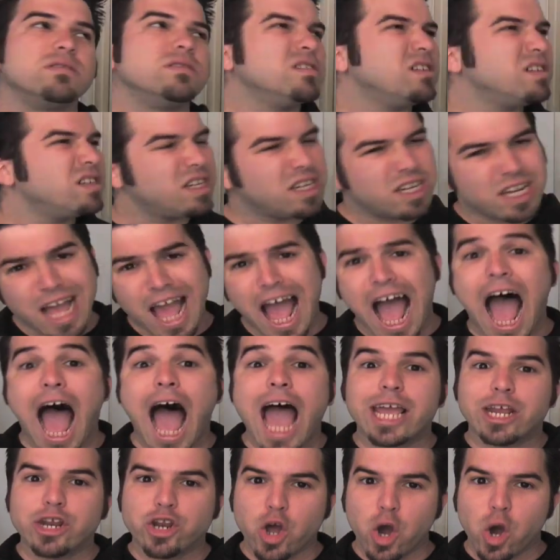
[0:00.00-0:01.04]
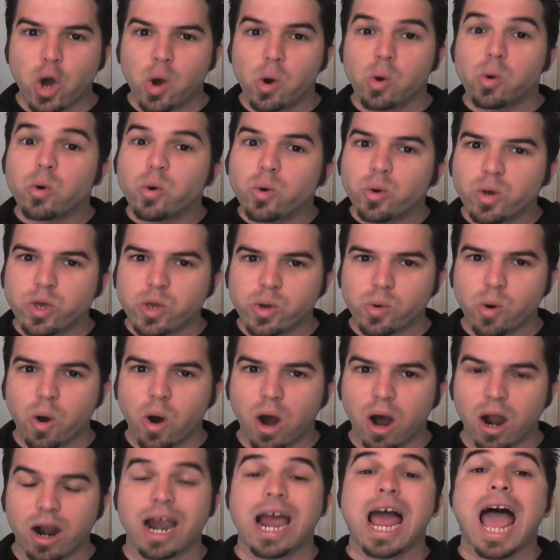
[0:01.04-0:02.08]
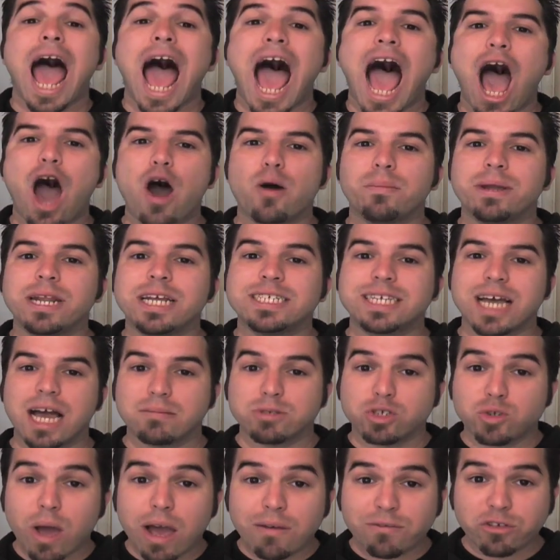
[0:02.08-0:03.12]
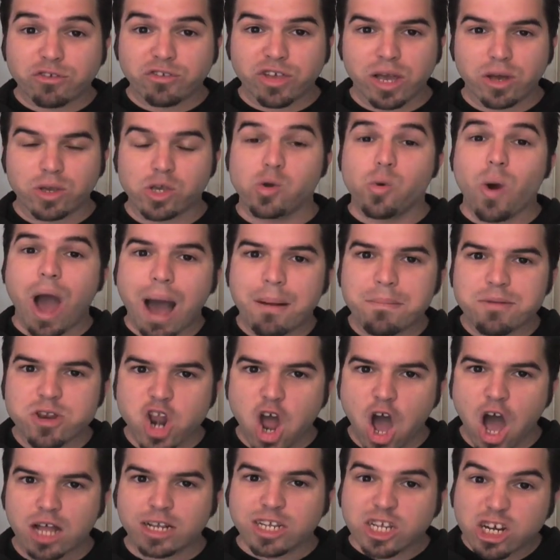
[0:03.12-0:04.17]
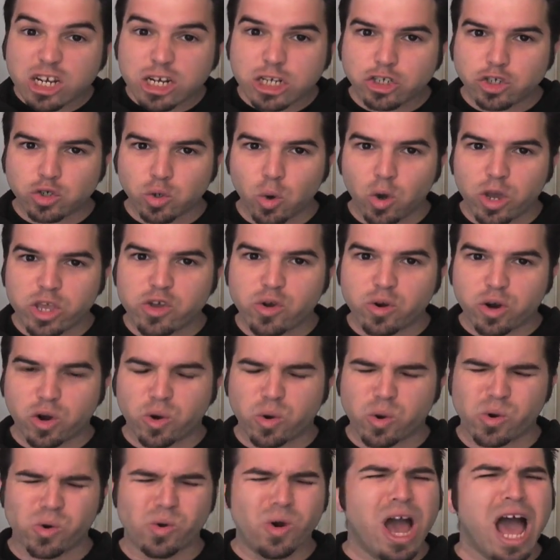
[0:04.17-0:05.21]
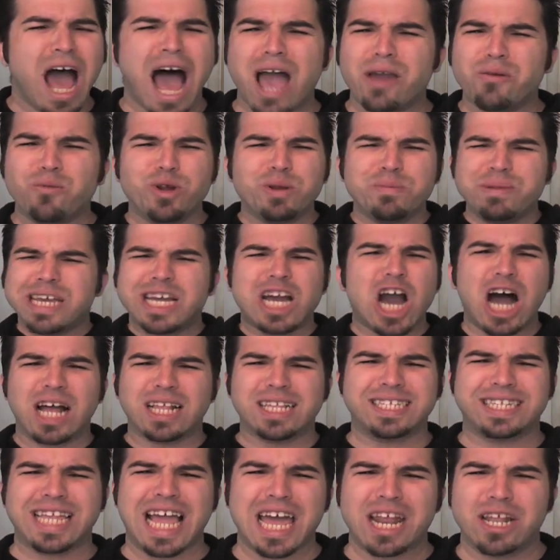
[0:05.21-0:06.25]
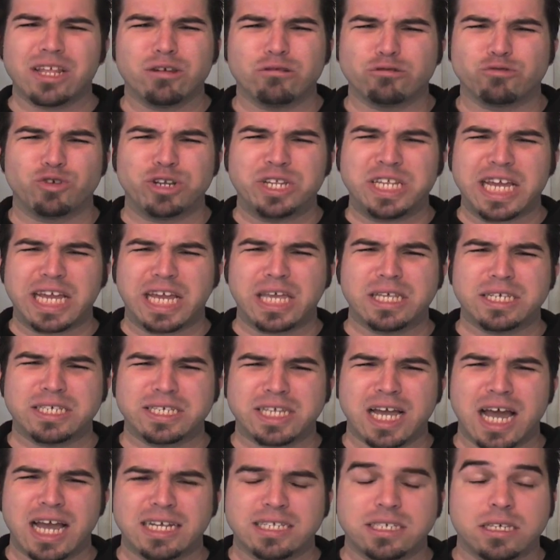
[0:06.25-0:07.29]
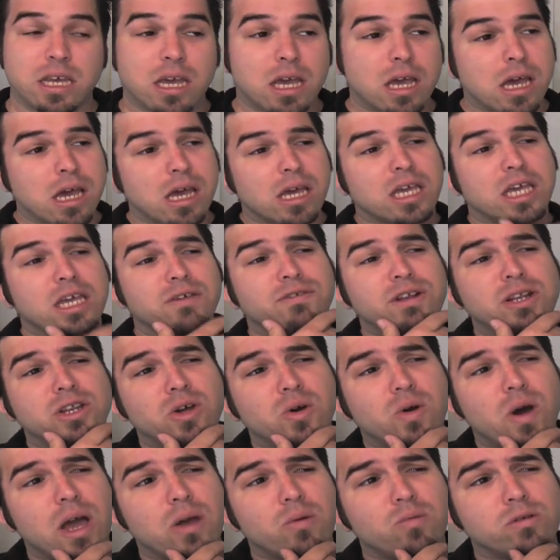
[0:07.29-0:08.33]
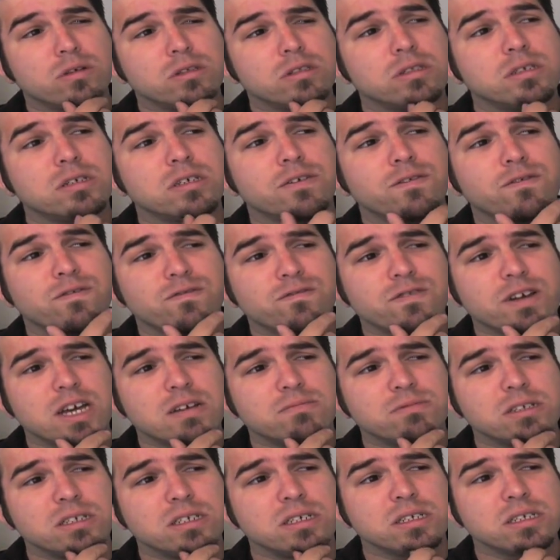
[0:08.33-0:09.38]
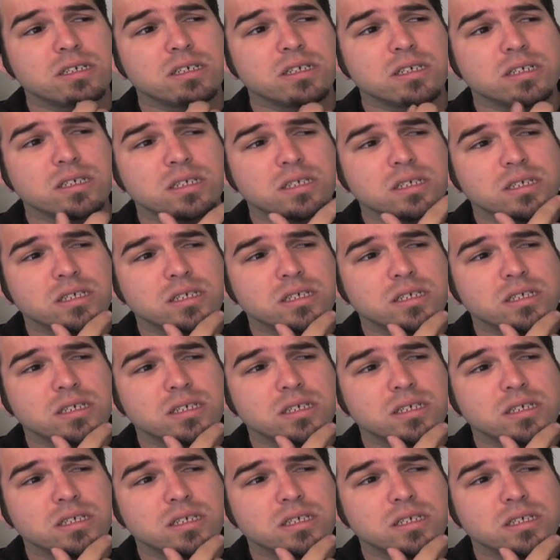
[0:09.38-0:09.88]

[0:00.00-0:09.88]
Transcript: Ugh, I know who you are. How many times do I have to tell you I'm not gonna join your crew? I would be caught dead in those ridiculous tights, even though I would look fabulous.